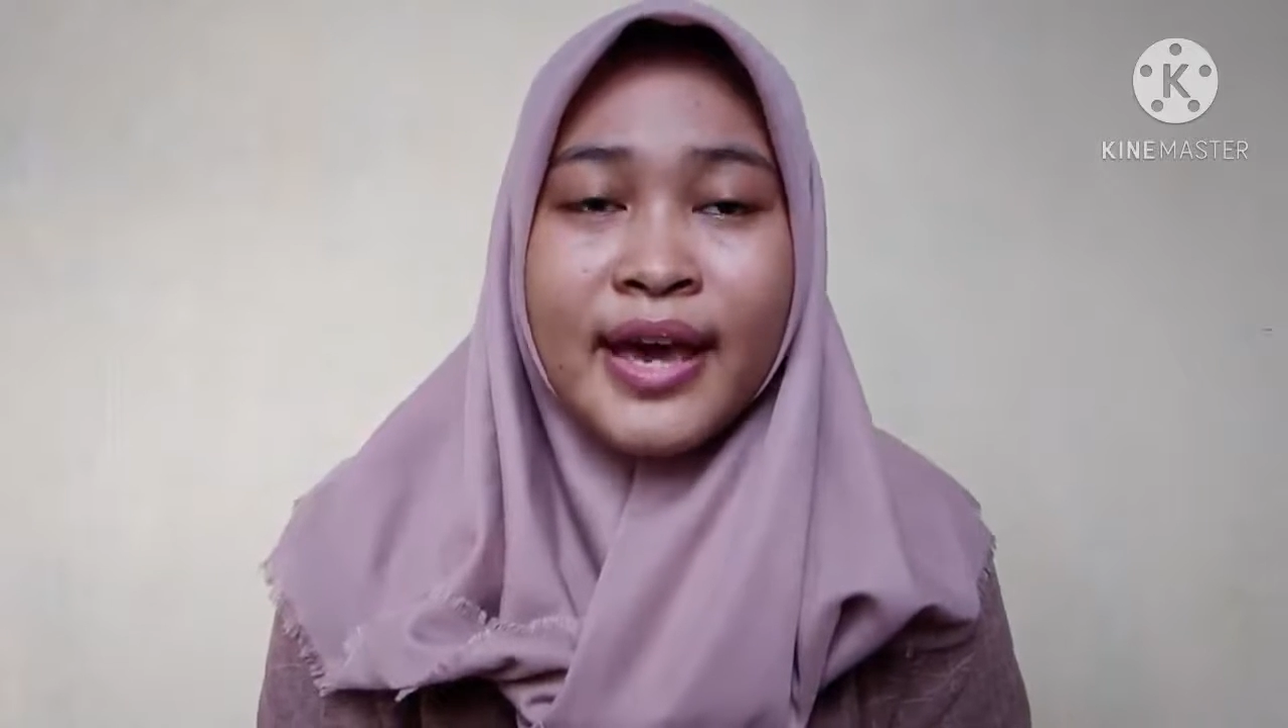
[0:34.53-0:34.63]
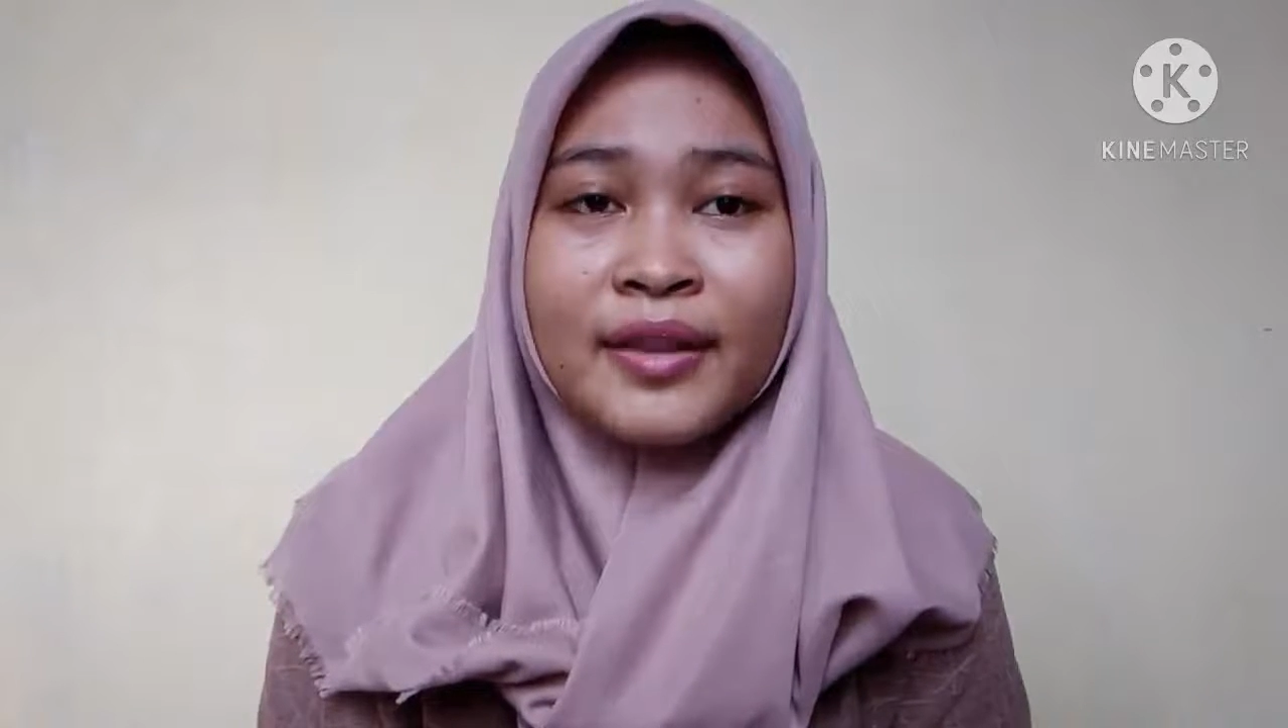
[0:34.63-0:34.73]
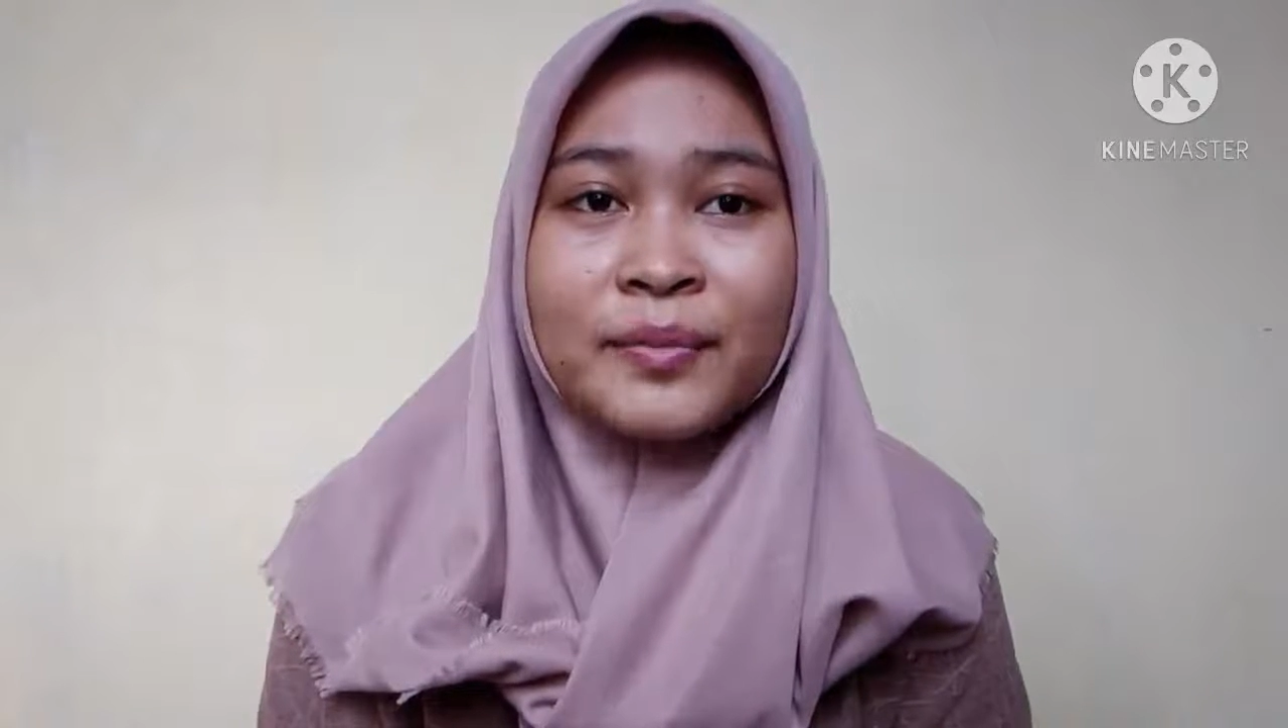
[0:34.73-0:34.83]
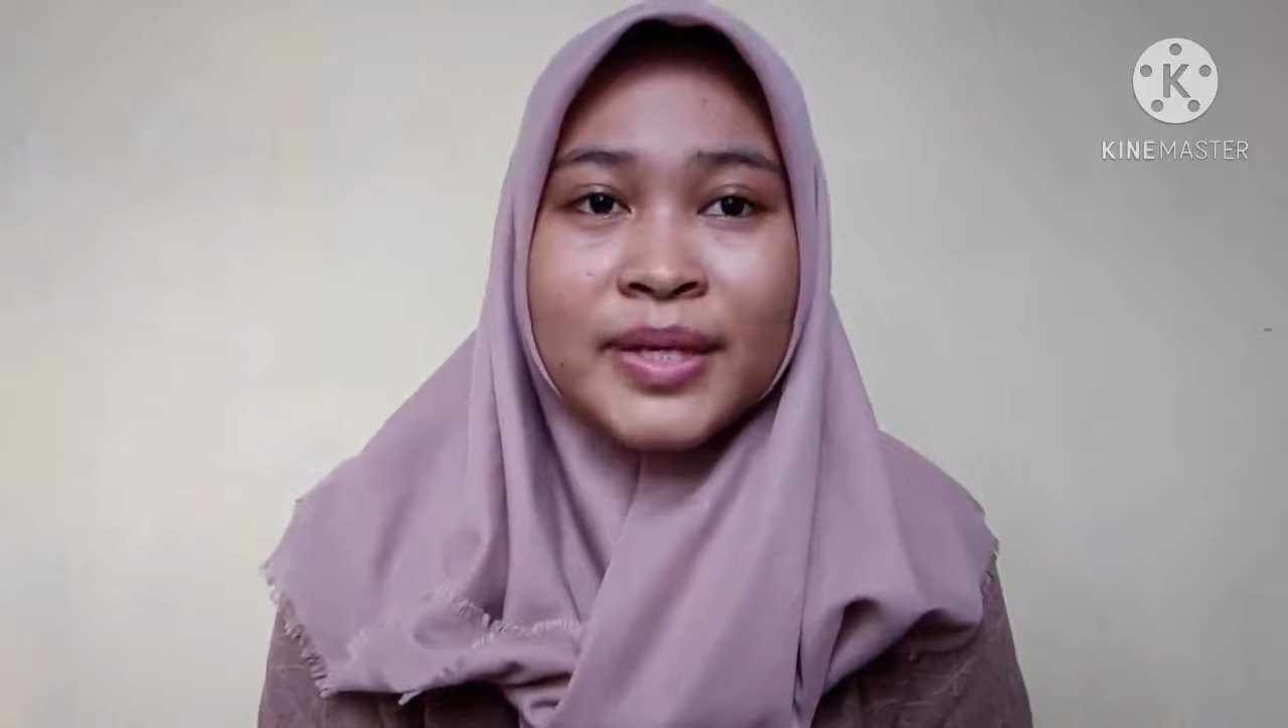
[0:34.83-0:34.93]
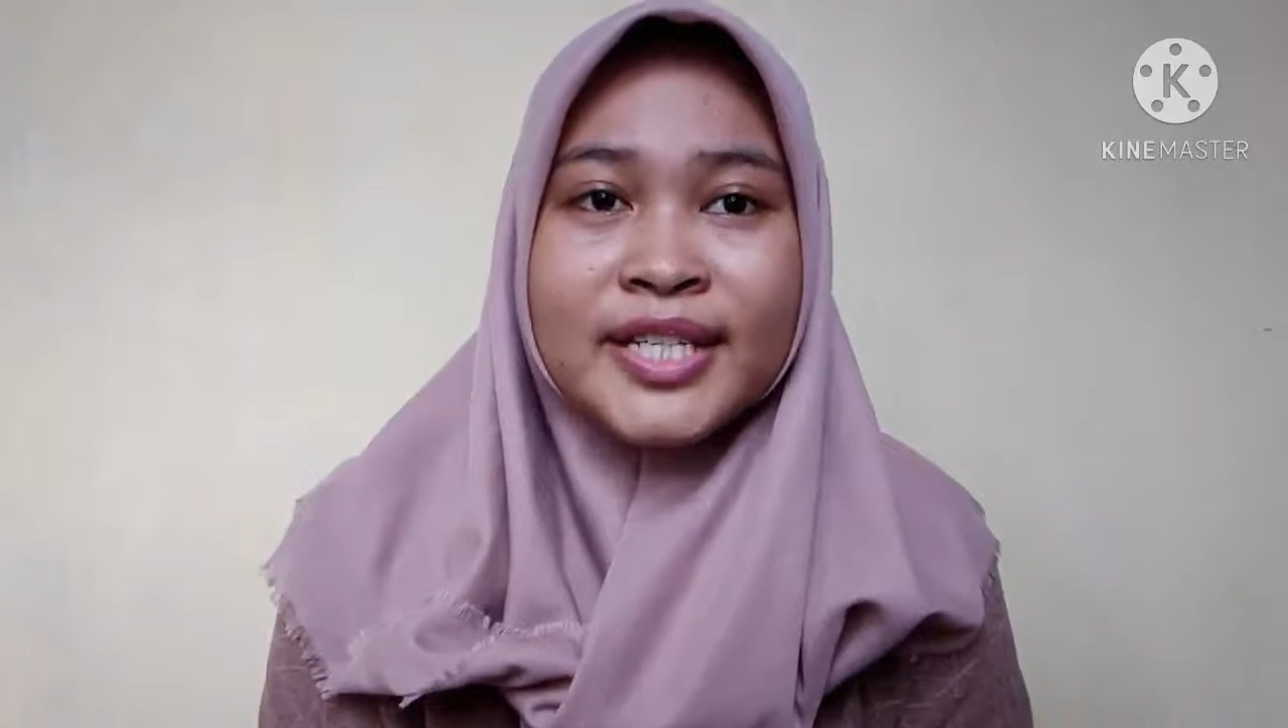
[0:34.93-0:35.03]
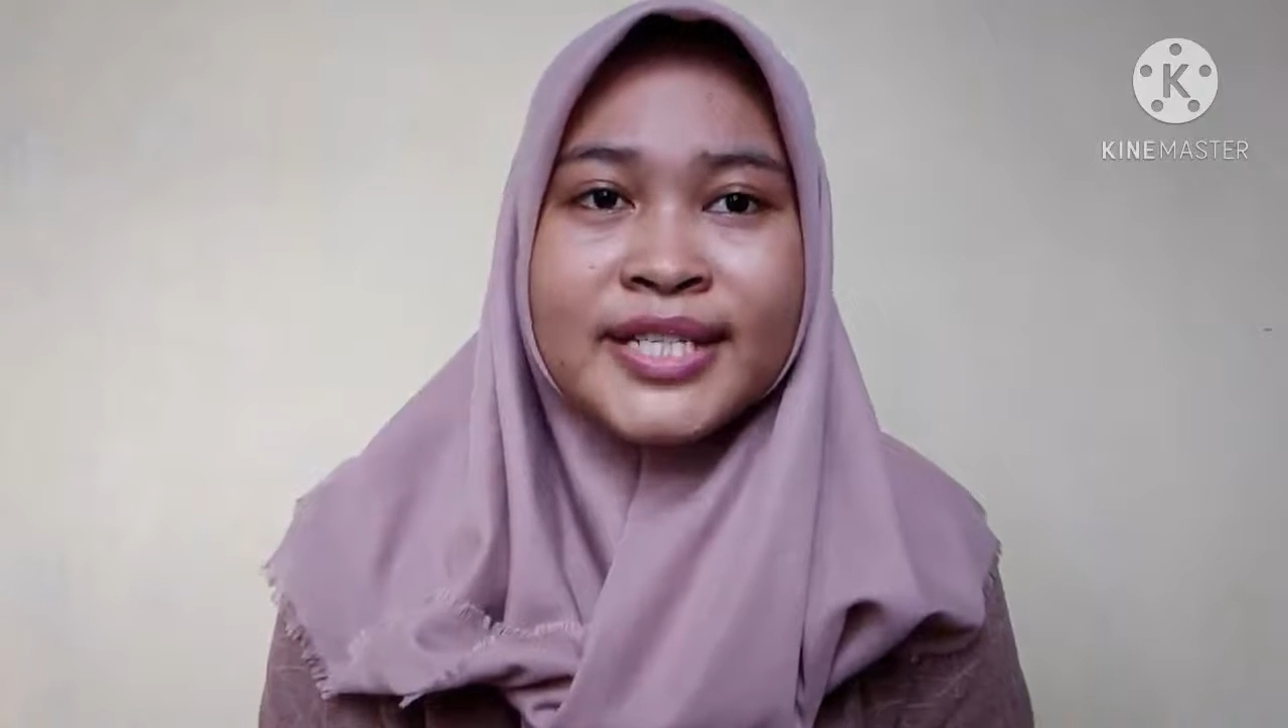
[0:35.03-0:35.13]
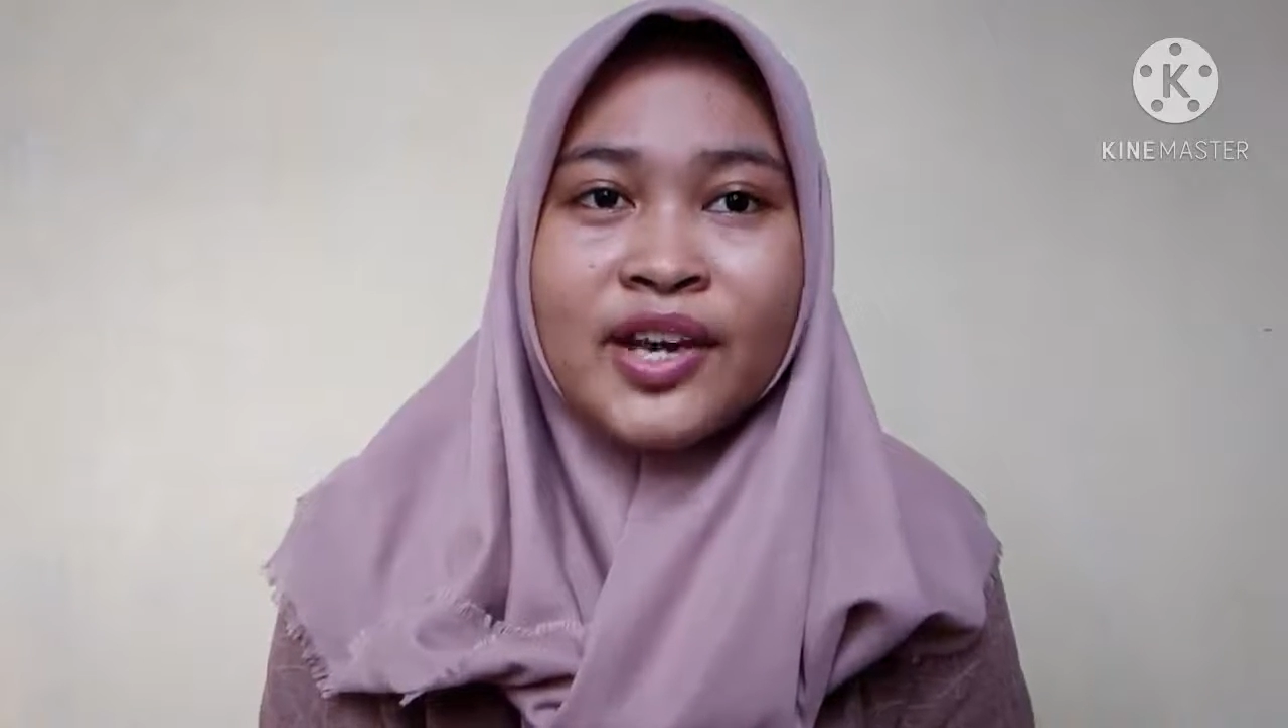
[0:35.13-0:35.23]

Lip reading: can be